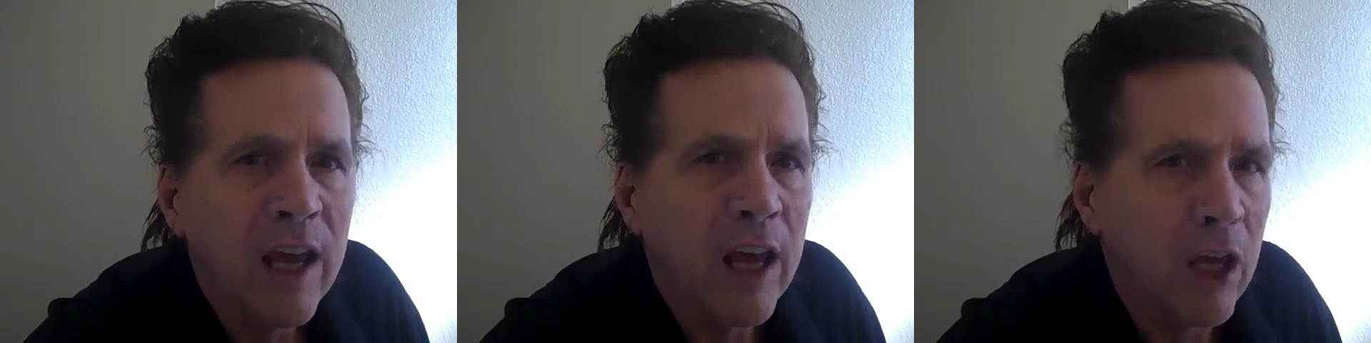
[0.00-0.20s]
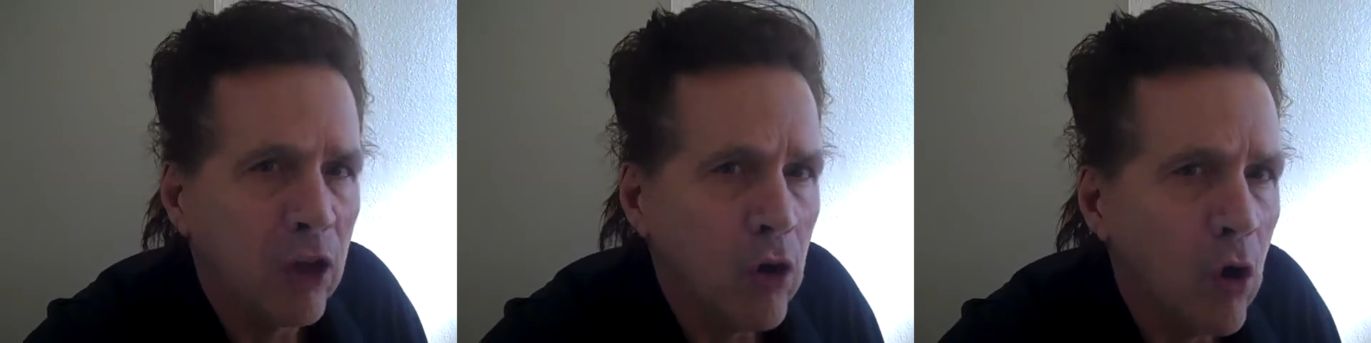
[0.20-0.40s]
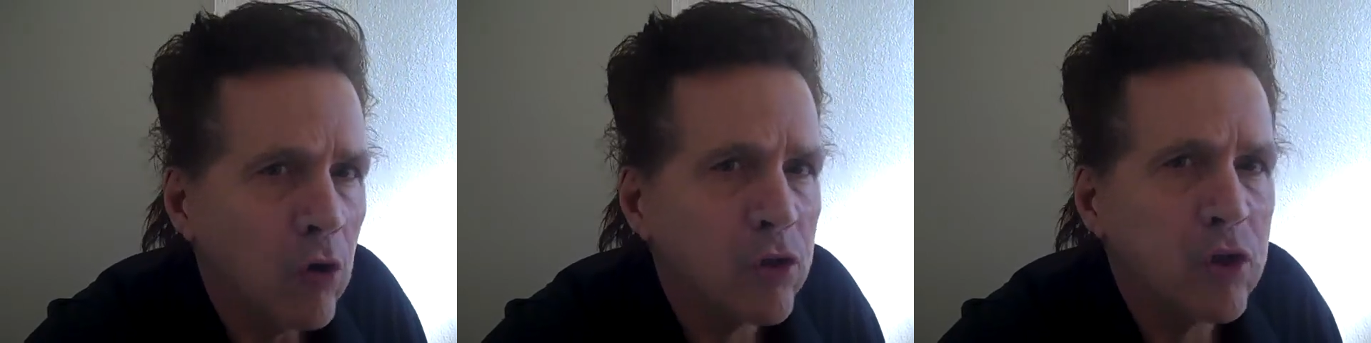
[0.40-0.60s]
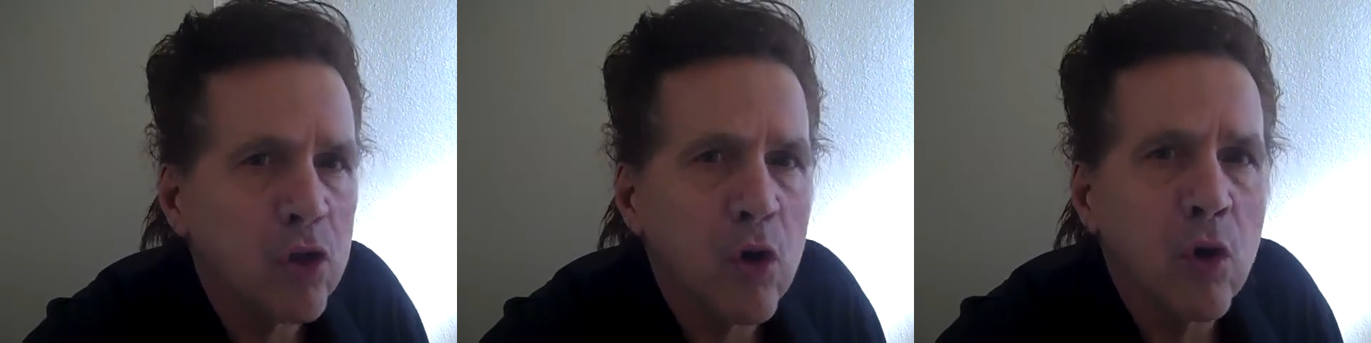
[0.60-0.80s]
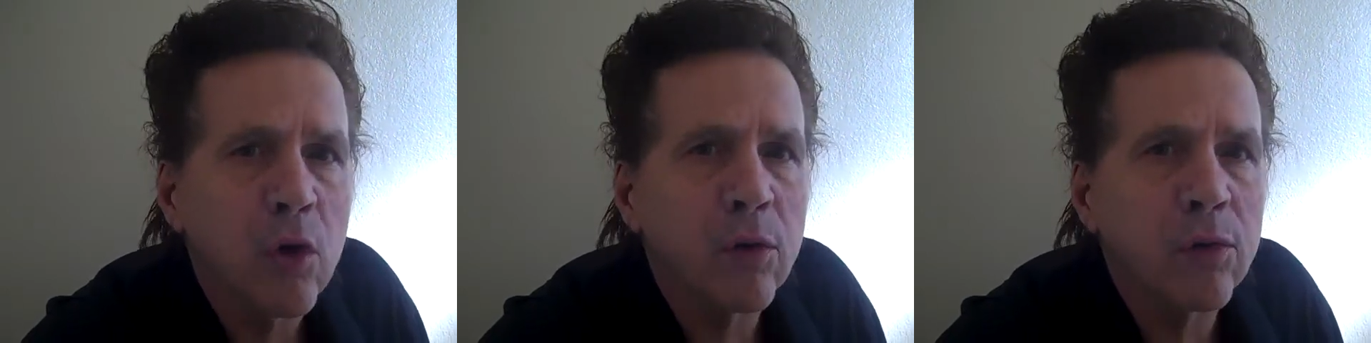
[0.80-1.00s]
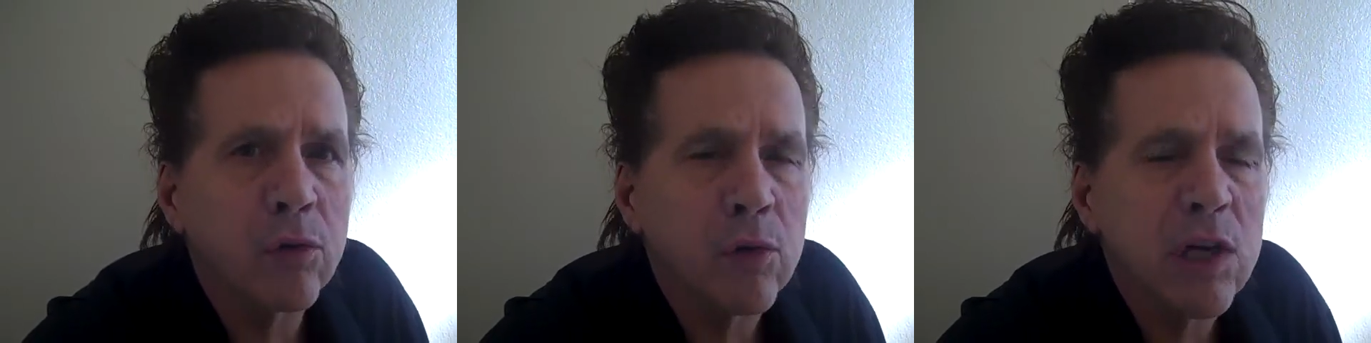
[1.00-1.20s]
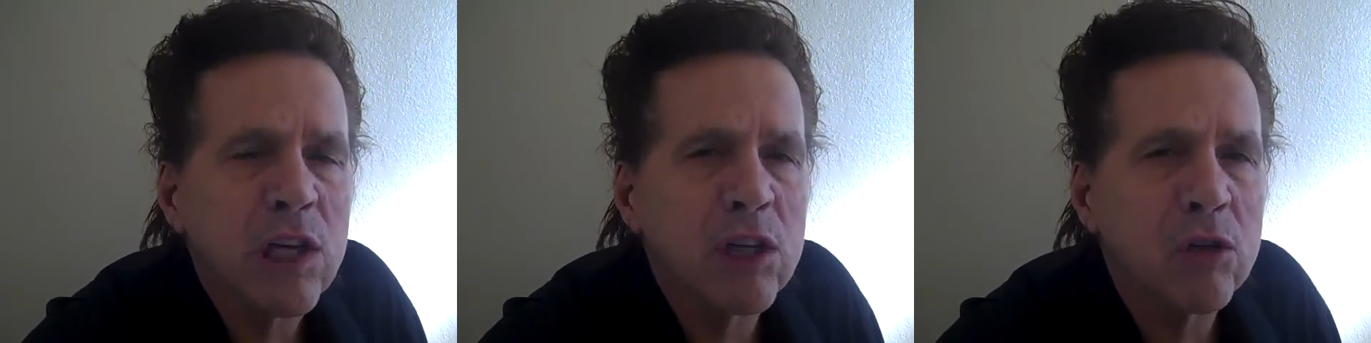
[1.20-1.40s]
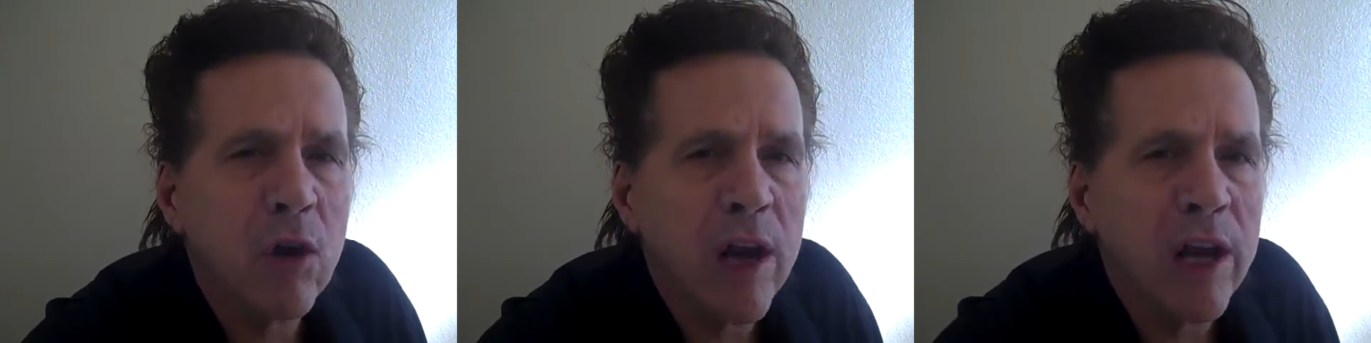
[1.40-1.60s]
And those 2 or
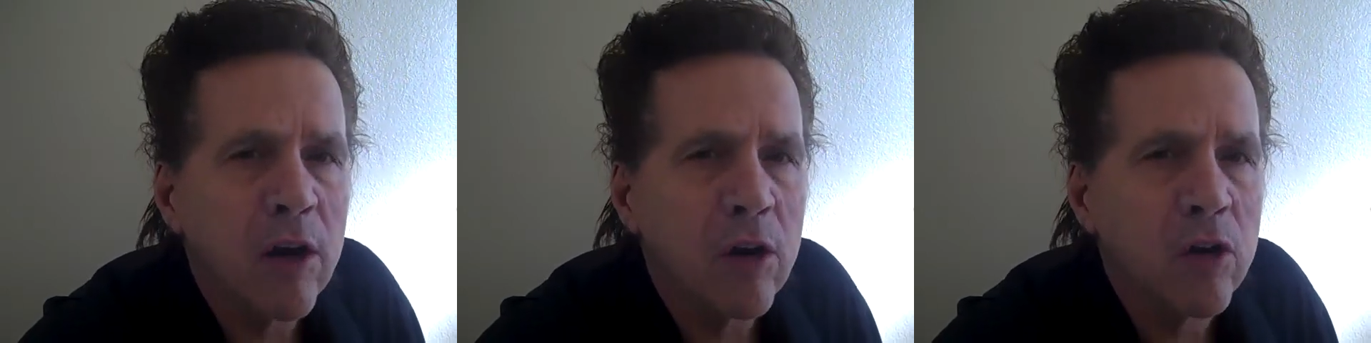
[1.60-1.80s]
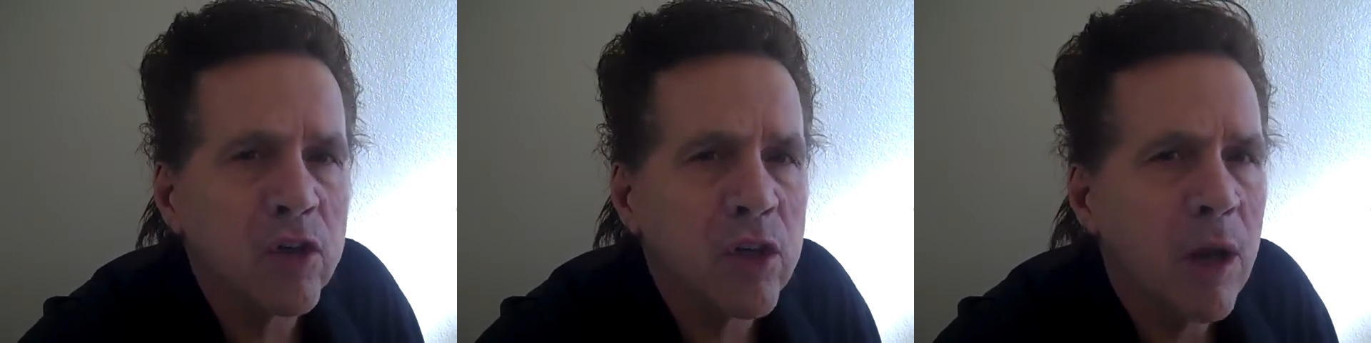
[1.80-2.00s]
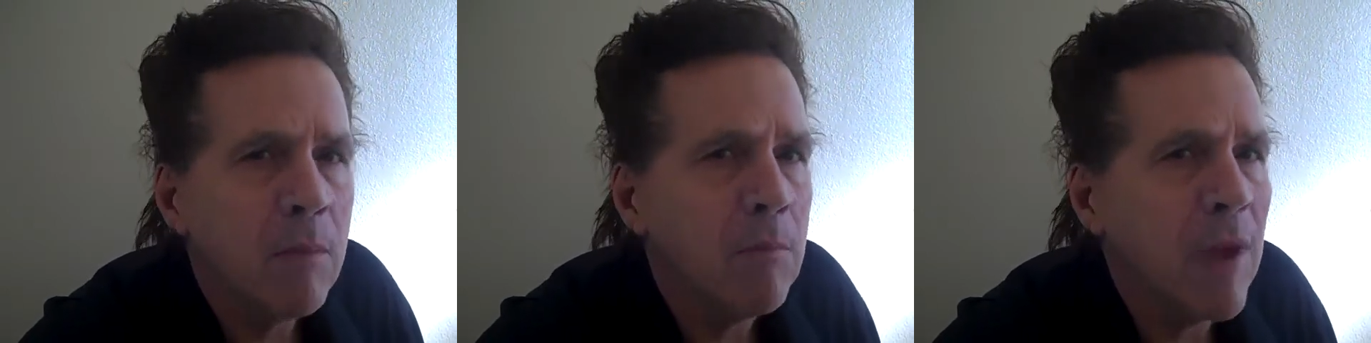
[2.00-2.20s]
3 traders